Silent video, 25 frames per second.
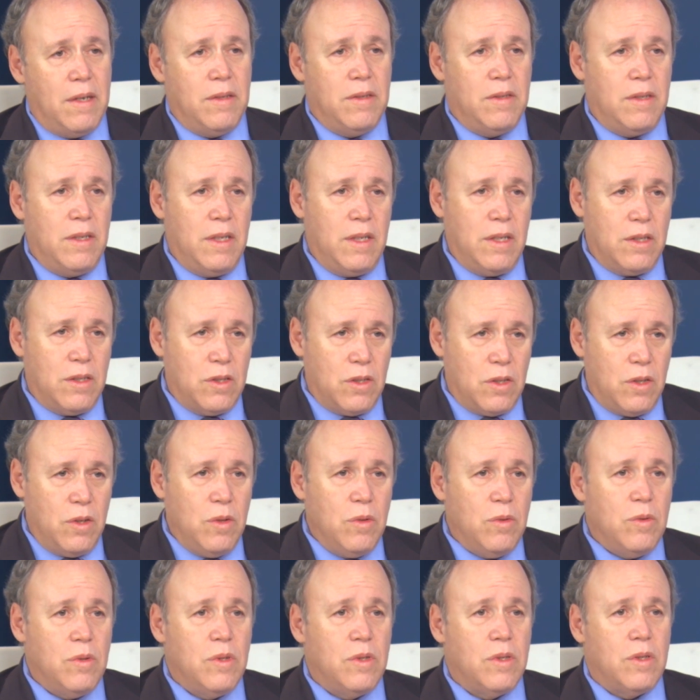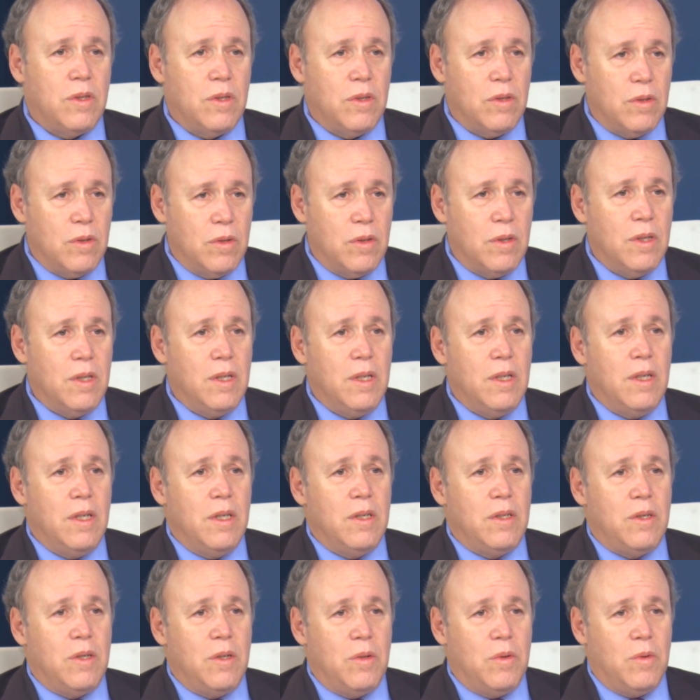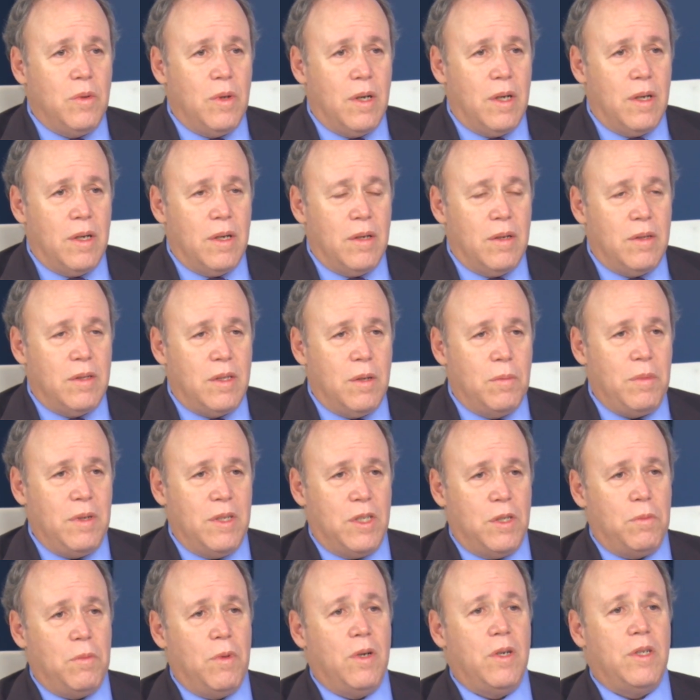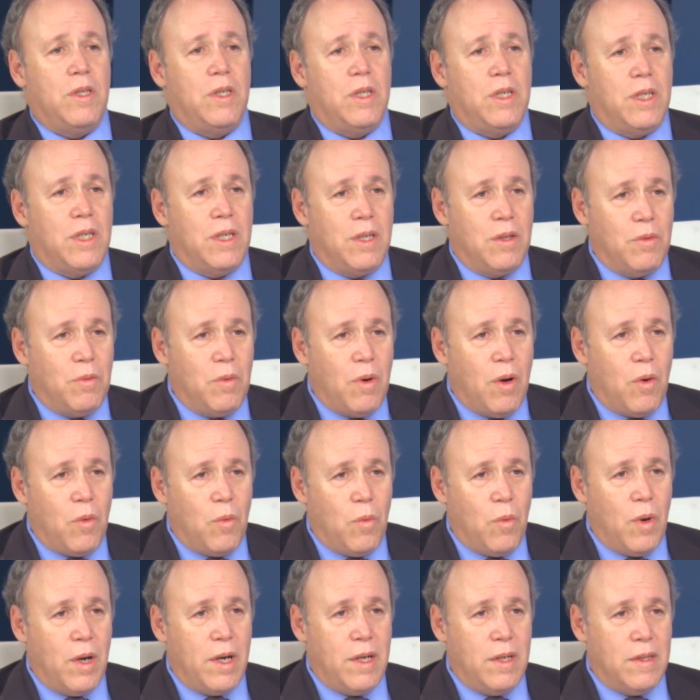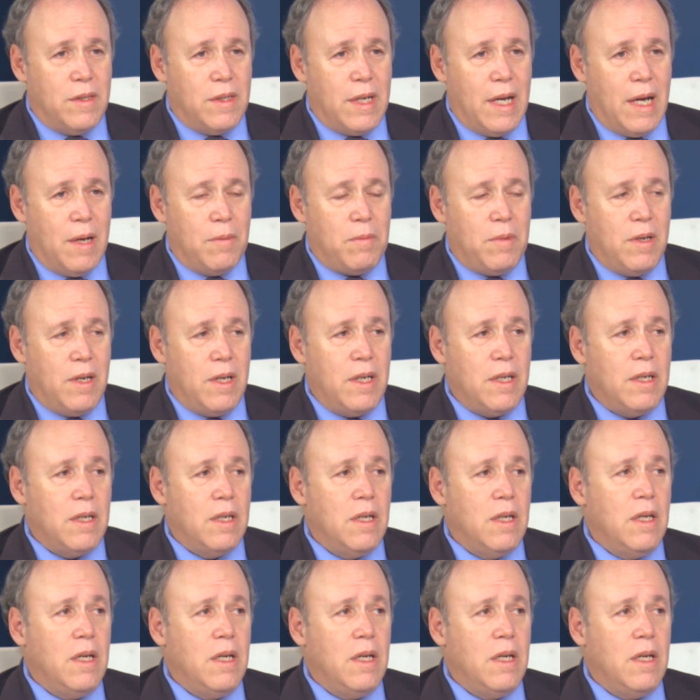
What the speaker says: as an excuse to besmirch what is happening.